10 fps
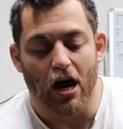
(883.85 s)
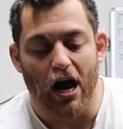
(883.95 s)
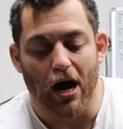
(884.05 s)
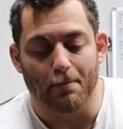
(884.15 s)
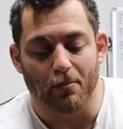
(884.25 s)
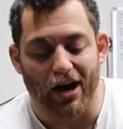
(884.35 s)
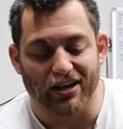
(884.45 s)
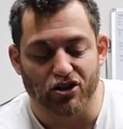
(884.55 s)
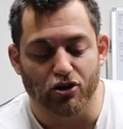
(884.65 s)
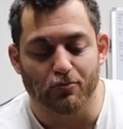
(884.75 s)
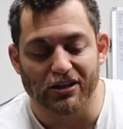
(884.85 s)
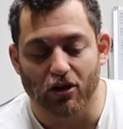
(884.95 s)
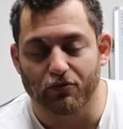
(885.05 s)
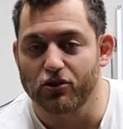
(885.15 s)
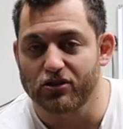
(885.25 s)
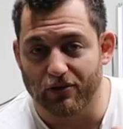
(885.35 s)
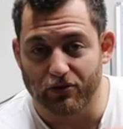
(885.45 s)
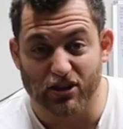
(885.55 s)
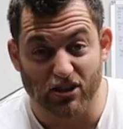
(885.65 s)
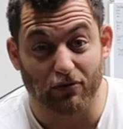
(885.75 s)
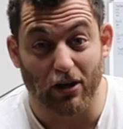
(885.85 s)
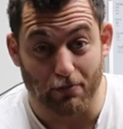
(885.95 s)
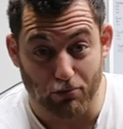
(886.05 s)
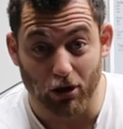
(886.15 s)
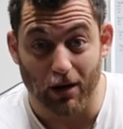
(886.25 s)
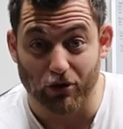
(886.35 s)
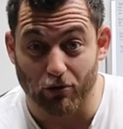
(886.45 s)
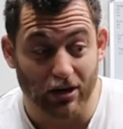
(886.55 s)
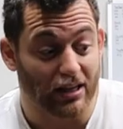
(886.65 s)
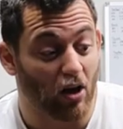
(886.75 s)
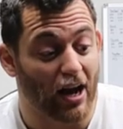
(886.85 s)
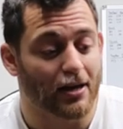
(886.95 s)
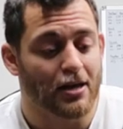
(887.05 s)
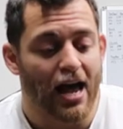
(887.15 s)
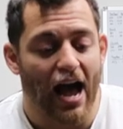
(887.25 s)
I could use myself using it for the stuff like the pull-ups I really like,